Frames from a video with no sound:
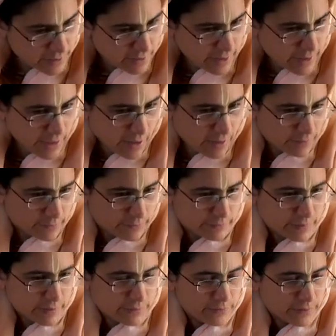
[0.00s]
and they
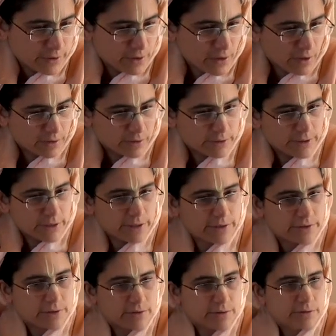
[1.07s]
have different
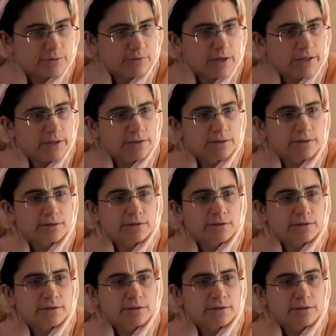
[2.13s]
connotations, right?